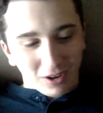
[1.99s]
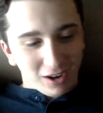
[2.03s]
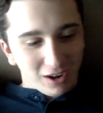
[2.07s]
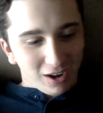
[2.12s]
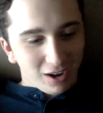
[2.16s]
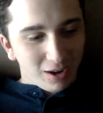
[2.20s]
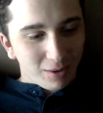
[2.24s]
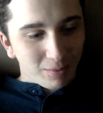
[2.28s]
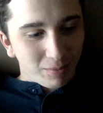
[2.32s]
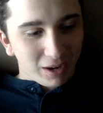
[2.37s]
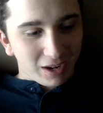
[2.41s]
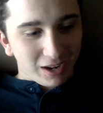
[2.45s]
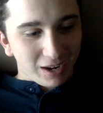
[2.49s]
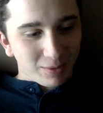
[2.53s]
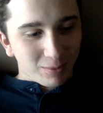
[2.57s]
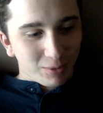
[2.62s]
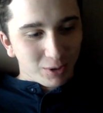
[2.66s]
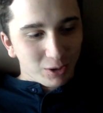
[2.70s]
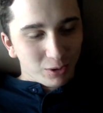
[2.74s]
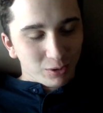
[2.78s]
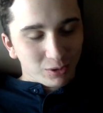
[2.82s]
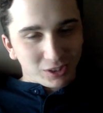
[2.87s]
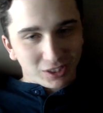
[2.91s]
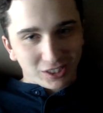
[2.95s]
I got
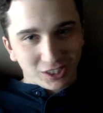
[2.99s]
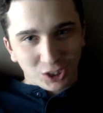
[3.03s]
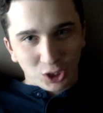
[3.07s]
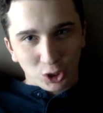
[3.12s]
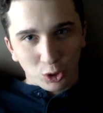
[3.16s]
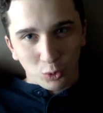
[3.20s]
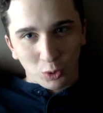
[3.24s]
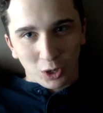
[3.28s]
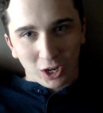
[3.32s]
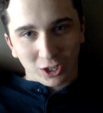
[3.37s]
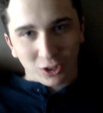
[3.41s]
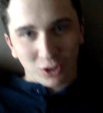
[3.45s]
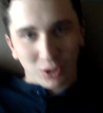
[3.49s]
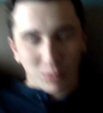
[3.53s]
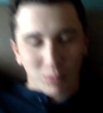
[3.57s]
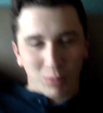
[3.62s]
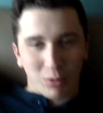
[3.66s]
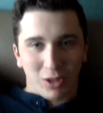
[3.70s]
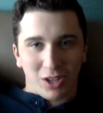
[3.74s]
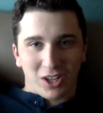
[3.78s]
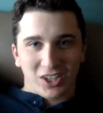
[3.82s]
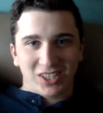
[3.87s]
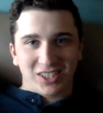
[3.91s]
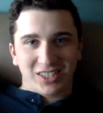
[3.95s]
about 200
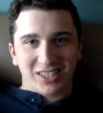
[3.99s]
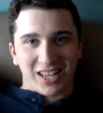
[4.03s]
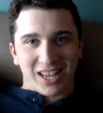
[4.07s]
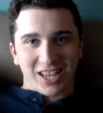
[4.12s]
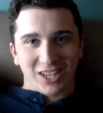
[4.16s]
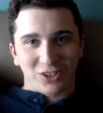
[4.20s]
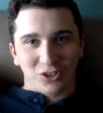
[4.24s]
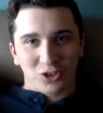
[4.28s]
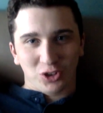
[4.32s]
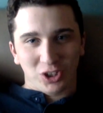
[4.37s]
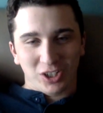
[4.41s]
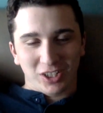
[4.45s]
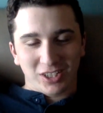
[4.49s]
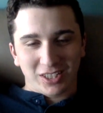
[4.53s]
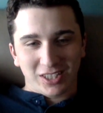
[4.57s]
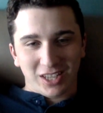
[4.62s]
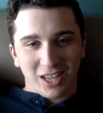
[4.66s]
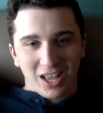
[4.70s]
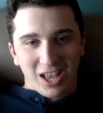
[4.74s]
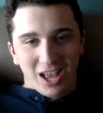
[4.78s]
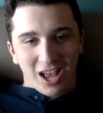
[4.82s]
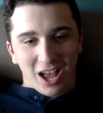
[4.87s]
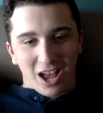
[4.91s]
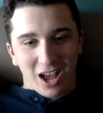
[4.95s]
plus entries
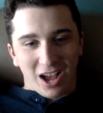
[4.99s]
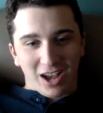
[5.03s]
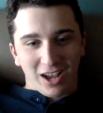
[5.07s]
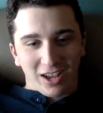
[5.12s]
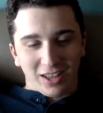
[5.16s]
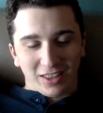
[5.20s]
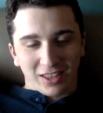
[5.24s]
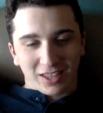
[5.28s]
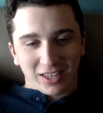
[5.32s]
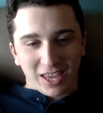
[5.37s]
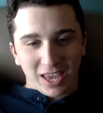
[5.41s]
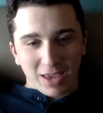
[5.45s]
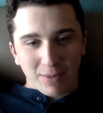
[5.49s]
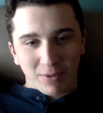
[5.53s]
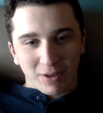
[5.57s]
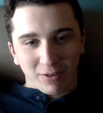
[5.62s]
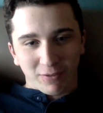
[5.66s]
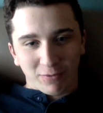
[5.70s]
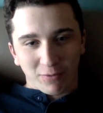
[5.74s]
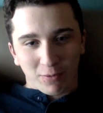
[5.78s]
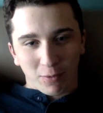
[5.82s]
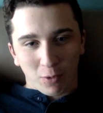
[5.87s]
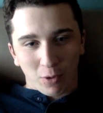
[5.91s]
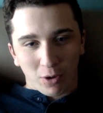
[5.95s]
that came in
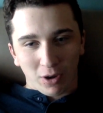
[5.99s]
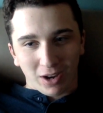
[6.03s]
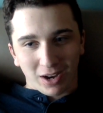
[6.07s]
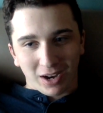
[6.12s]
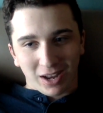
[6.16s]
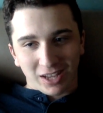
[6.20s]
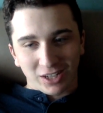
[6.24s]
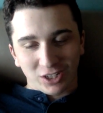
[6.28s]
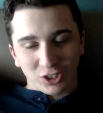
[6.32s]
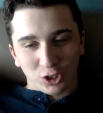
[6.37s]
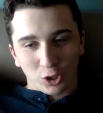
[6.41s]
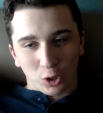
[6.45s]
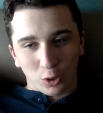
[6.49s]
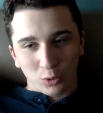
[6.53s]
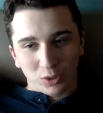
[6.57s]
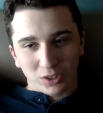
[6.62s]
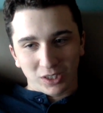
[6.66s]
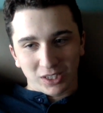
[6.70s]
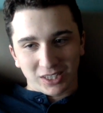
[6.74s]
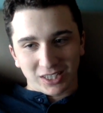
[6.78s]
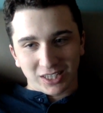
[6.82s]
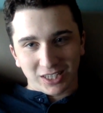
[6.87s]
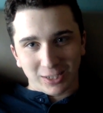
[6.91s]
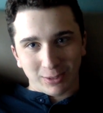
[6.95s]
for it, and I chose
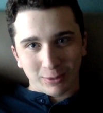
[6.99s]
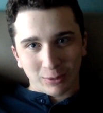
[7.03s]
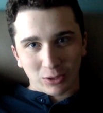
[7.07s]
the team.